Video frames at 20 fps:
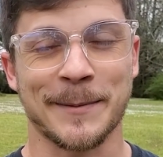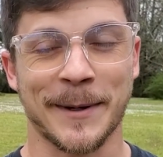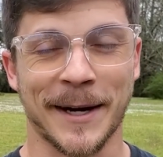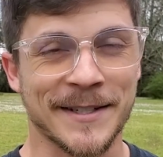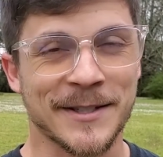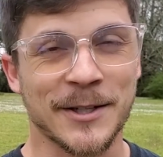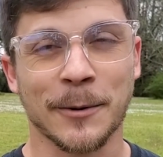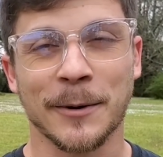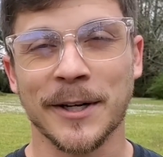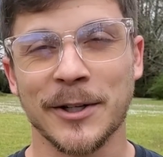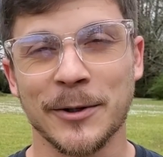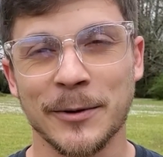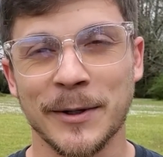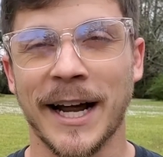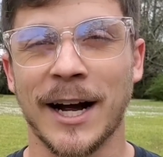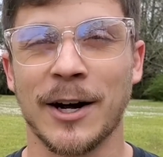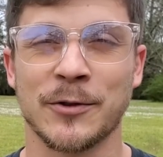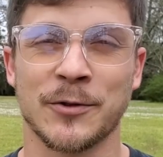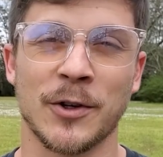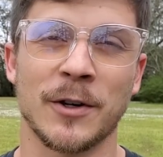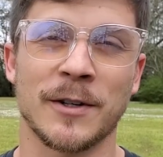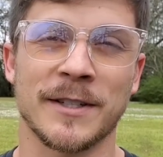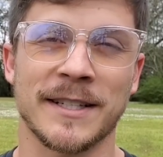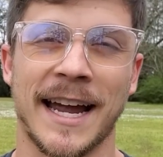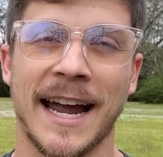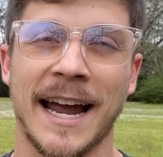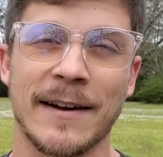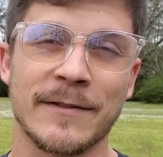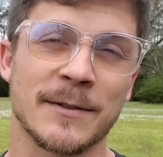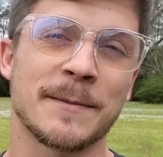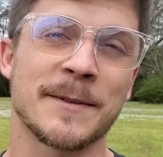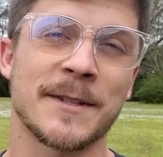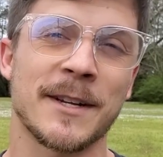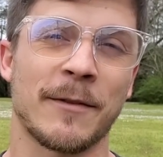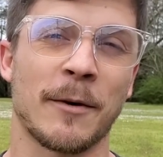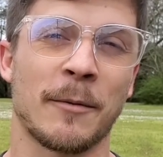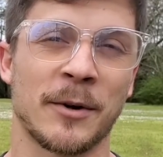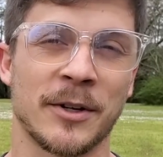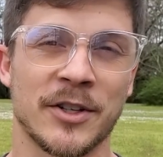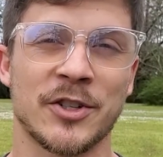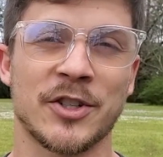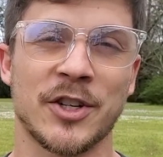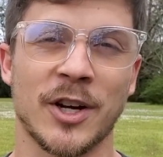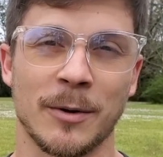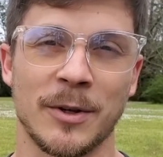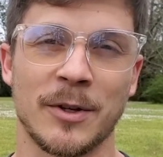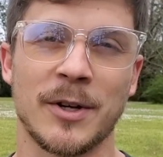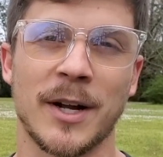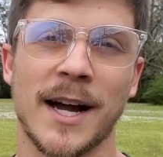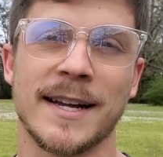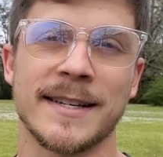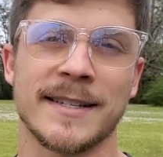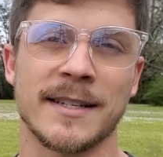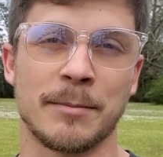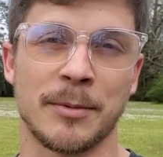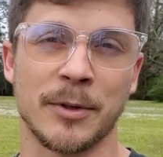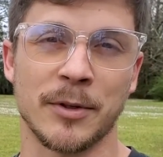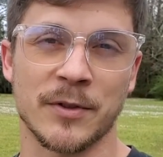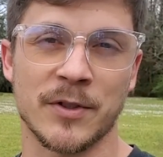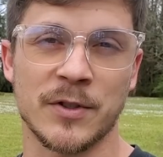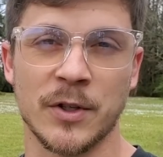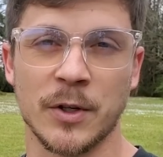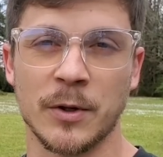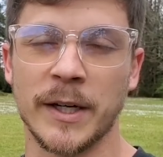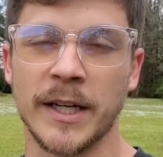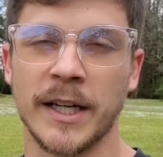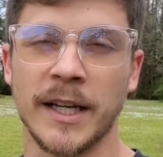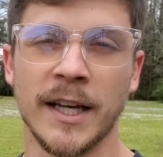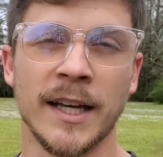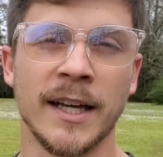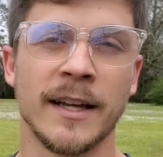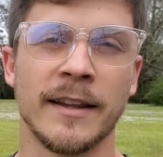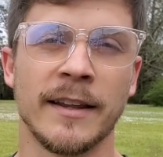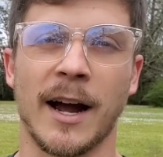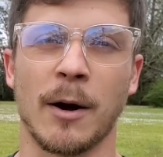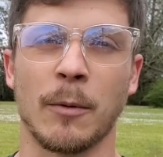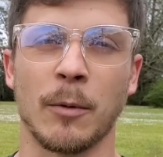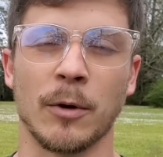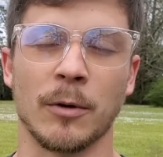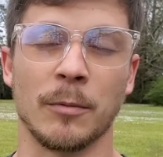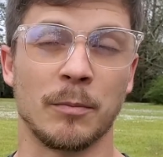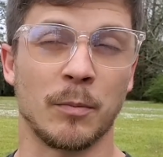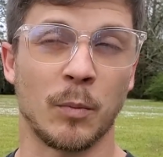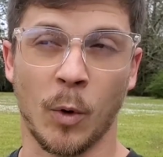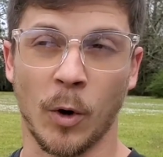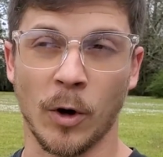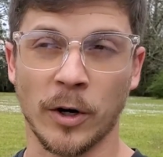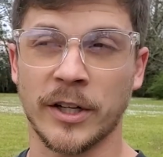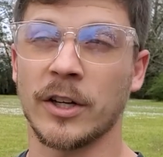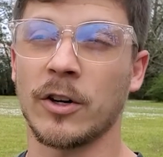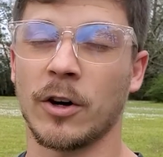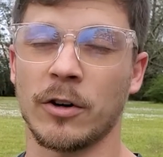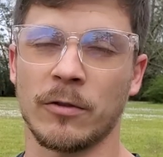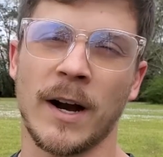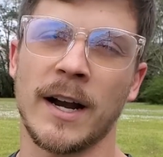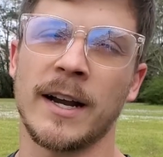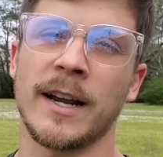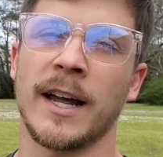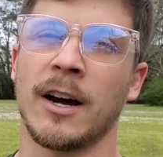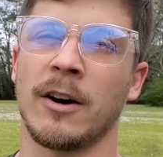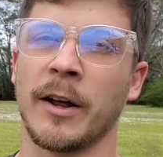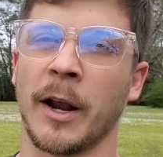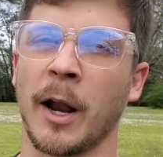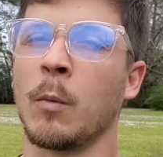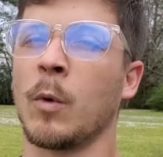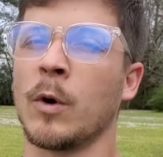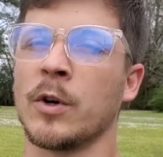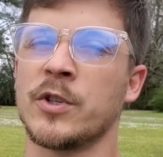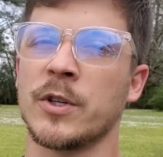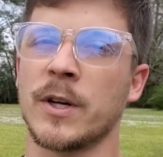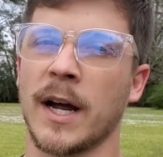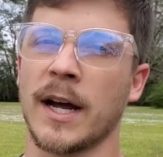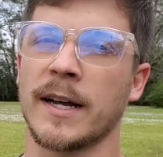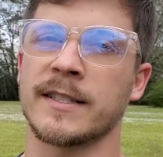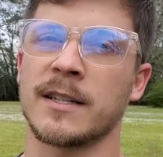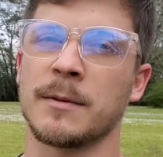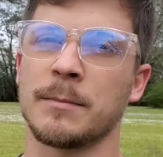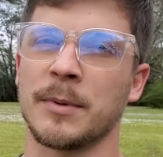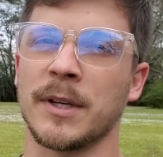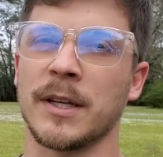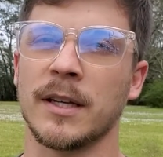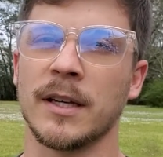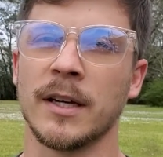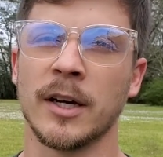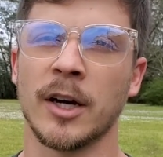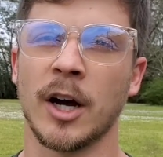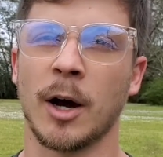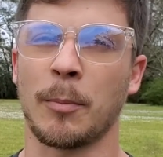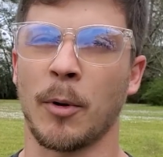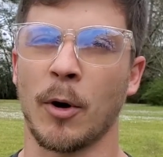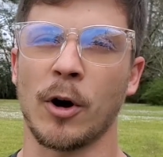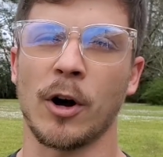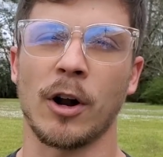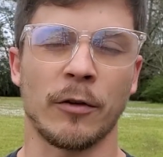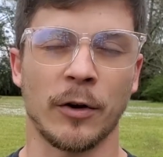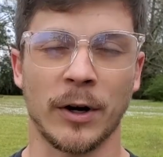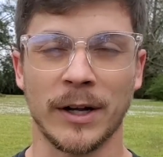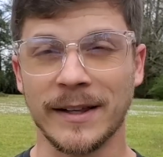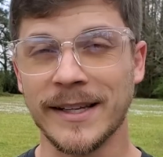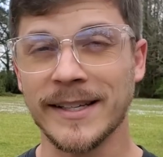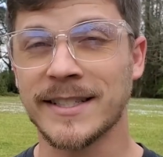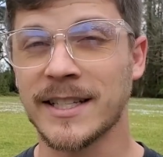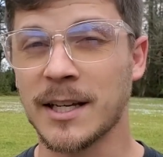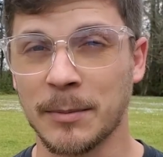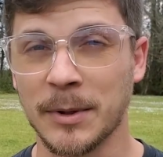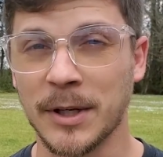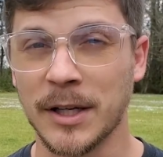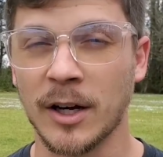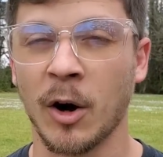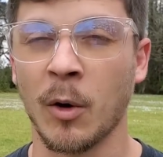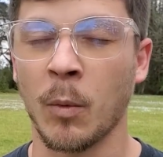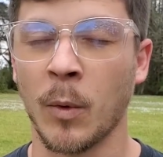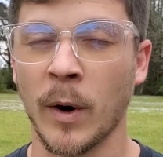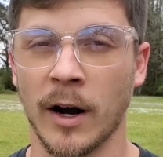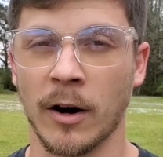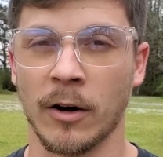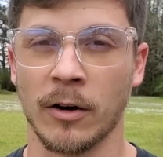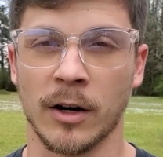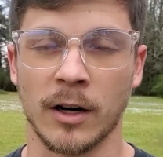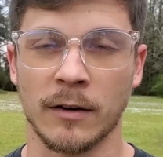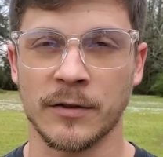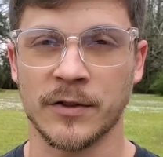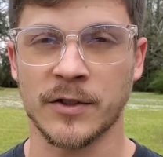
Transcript: But I still want to do an outro because I have some stuff I wanted to share with you guys that Built's doing, that we're working on right now, and I want you guys to be a part of, or at least to be aware of.